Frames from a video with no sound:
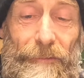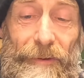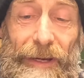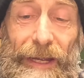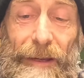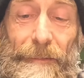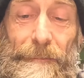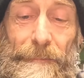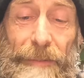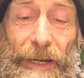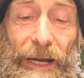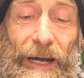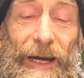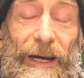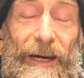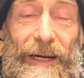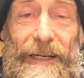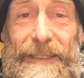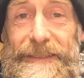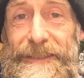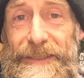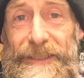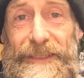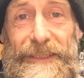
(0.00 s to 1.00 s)
round
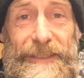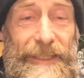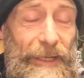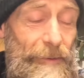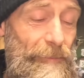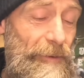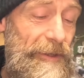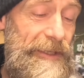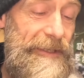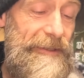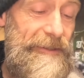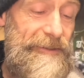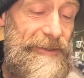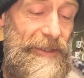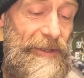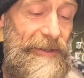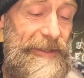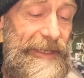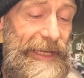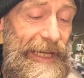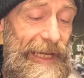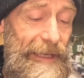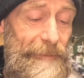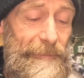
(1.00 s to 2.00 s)
bars and you don't want to use it
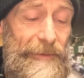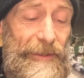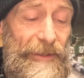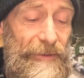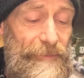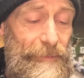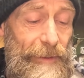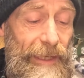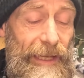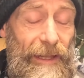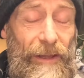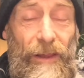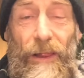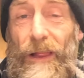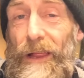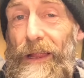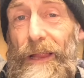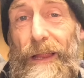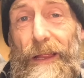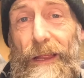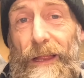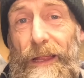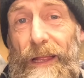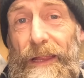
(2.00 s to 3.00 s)
on your helmet as well,
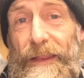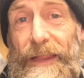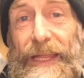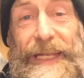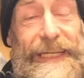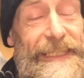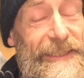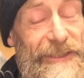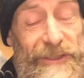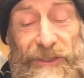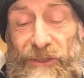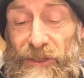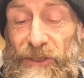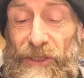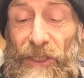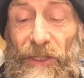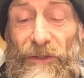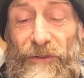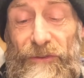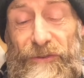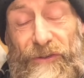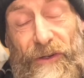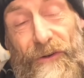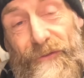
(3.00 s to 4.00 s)
it's
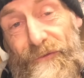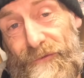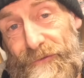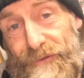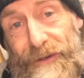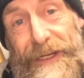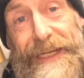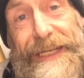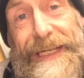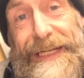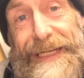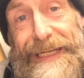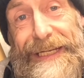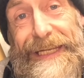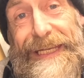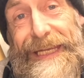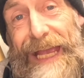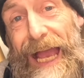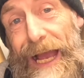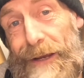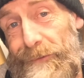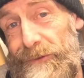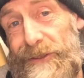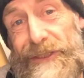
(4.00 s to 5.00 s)
just a
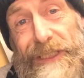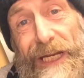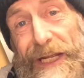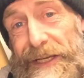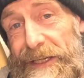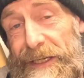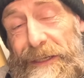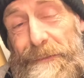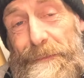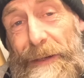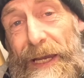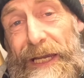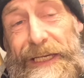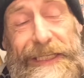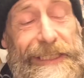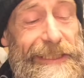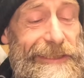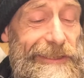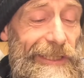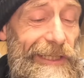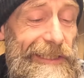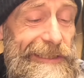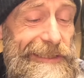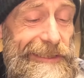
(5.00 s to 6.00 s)
really outstanding
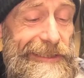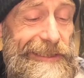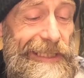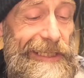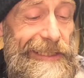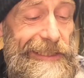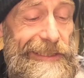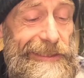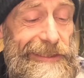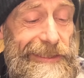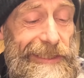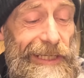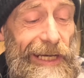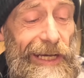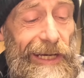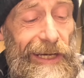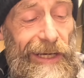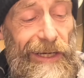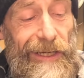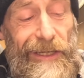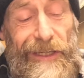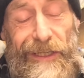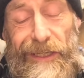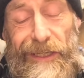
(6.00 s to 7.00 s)
package, like I said at the start,